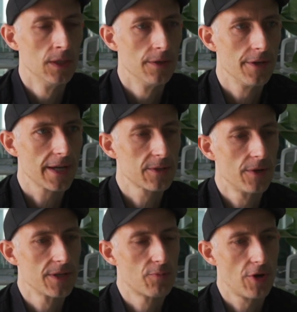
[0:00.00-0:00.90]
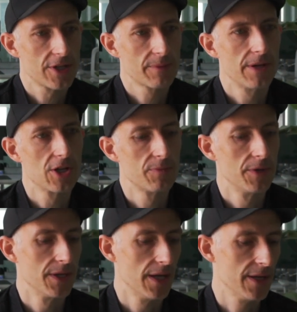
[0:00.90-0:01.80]
The next one is project
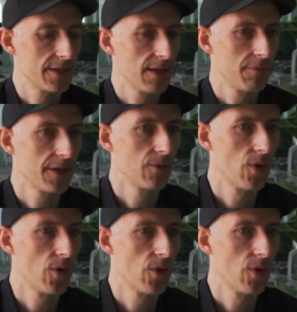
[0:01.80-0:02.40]
management, and that's something